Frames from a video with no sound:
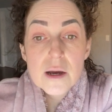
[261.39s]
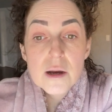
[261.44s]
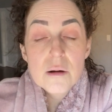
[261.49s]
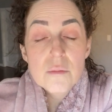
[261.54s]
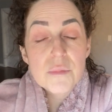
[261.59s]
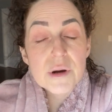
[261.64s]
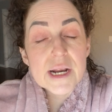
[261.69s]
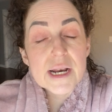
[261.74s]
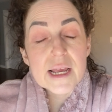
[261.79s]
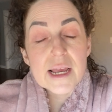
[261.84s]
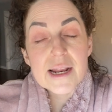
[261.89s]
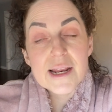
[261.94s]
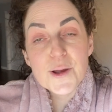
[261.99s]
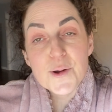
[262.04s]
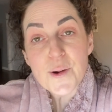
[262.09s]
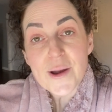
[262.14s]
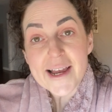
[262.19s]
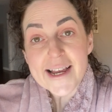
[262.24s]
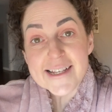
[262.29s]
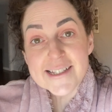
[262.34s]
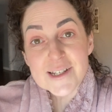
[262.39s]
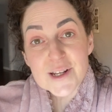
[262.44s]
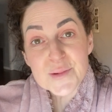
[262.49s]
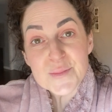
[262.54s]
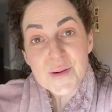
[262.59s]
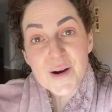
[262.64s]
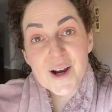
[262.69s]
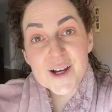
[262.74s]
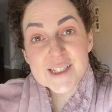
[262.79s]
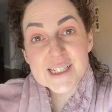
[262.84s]
But anyways, on a
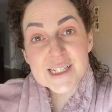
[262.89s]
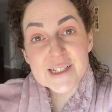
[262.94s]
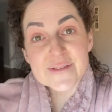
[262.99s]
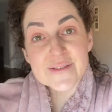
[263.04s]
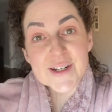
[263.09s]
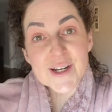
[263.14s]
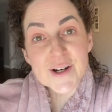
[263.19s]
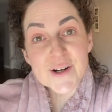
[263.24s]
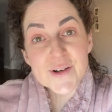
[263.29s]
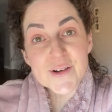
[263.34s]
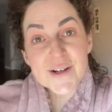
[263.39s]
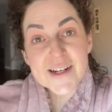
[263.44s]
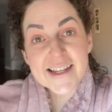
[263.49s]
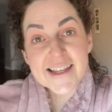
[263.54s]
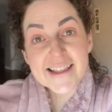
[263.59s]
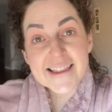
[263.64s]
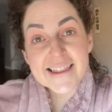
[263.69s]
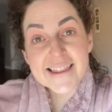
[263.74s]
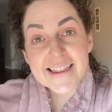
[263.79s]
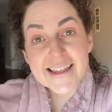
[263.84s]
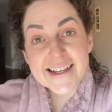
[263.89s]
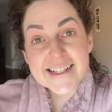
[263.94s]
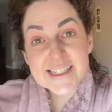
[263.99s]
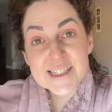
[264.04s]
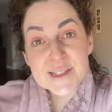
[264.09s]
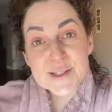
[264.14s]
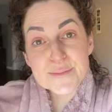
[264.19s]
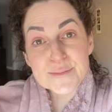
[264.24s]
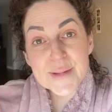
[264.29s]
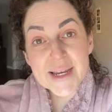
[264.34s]
positive note,
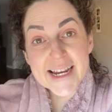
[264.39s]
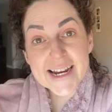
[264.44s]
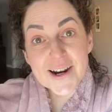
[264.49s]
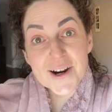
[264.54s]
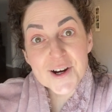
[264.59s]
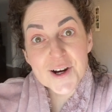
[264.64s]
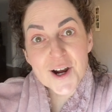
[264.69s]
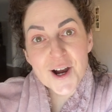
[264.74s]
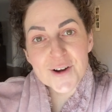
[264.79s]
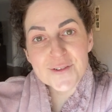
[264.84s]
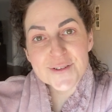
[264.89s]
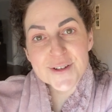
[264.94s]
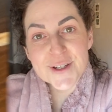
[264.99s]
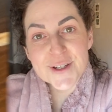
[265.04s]
let's make our coffee,